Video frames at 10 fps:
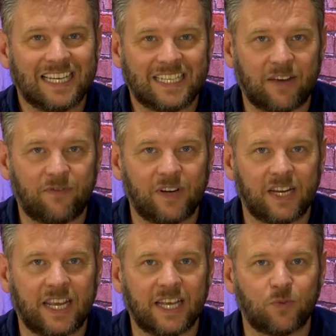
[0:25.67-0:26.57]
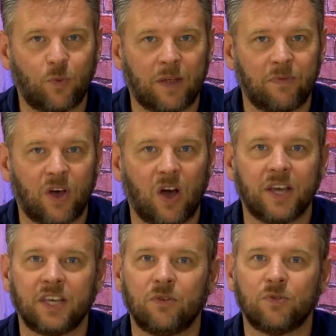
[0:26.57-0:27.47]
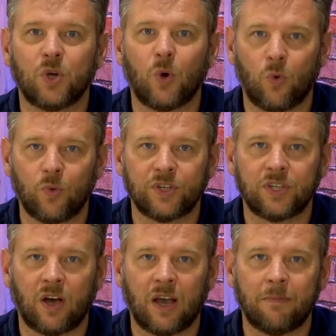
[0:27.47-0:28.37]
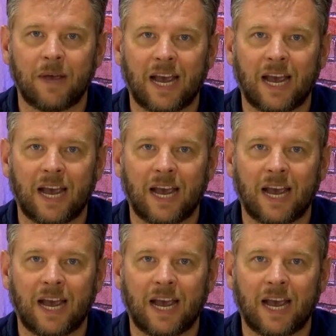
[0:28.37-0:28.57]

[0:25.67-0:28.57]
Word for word: definitely is one that I use all the time